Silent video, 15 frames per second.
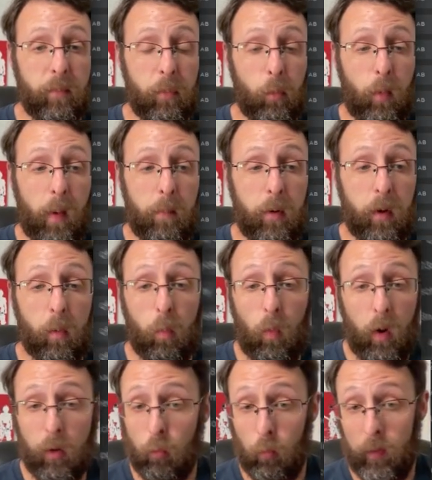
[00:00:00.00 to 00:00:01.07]
from the webhook.
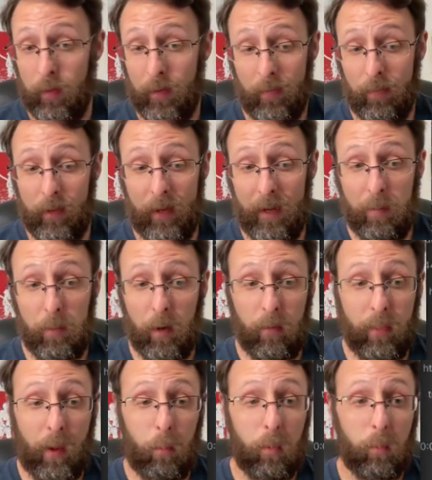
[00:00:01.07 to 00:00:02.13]
One, we need the email
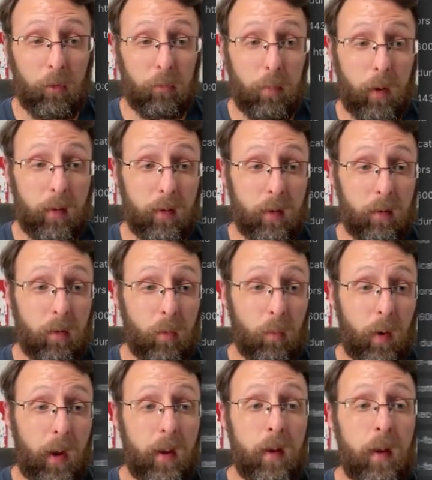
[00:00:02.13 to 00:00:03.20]
that we're responding to,
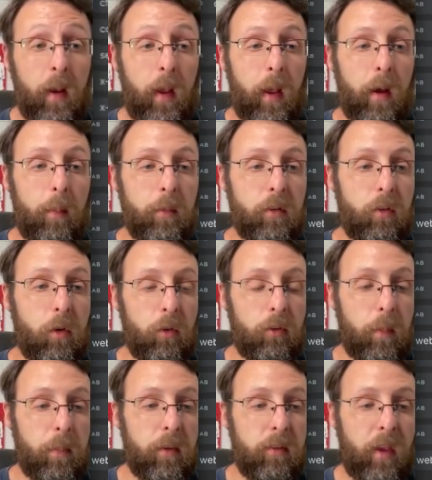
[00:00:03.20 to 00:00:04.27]
right? And let me just close
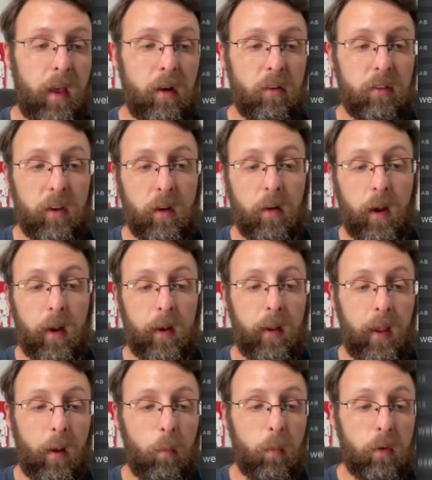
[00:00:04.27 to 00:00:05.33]
up these headers here. And
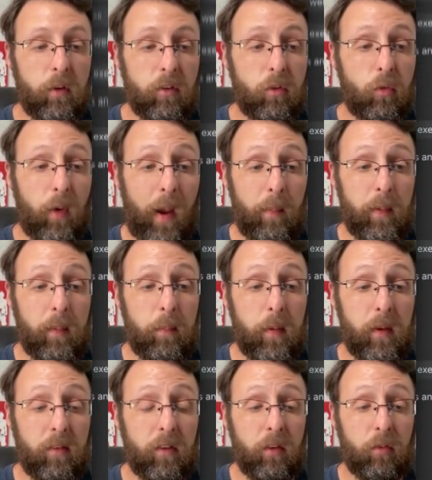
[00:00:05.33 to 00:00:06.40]
again, we're just grabbing
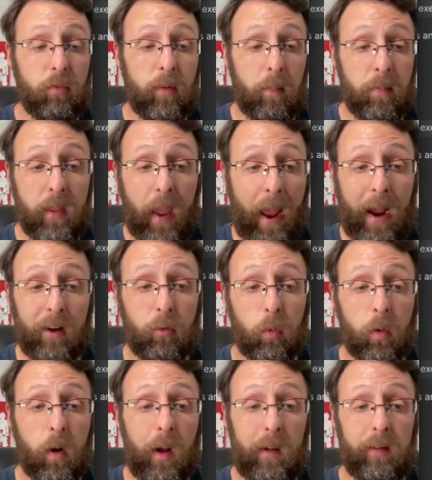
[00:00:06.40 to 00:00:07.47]
pieces from the
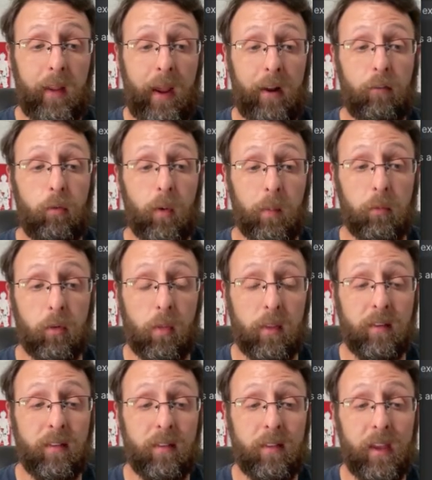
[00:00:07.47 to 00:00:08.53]
actual contact form. So
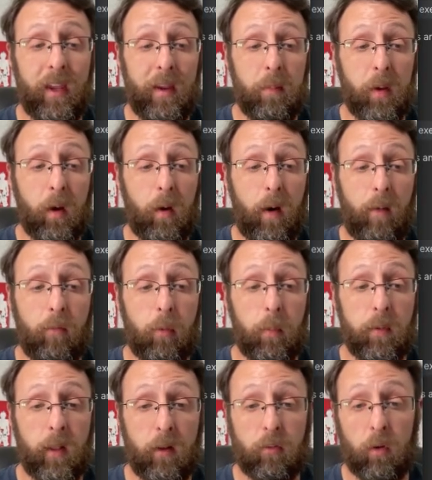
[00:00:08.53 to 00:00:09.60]
this is the email of the
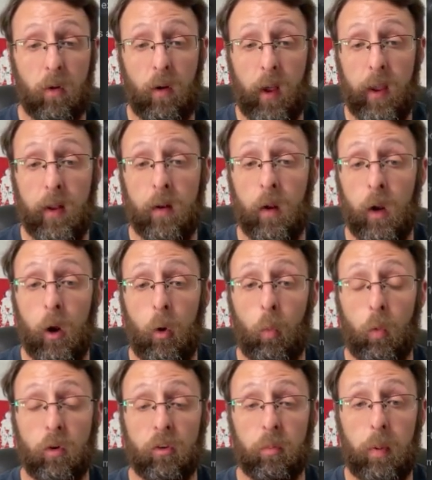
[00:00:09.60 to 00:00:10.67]
potential client.
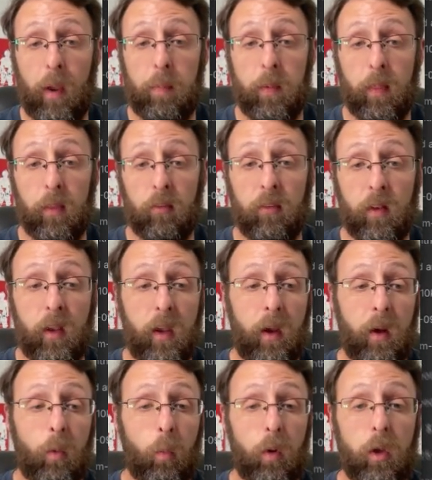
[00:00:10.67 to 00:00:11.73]
We're just piping this in
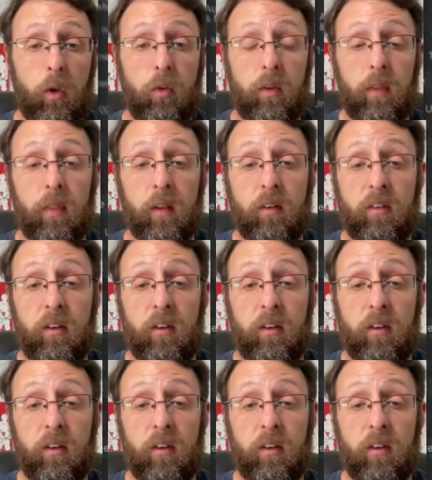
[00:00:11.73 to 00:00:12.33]
here. We're using the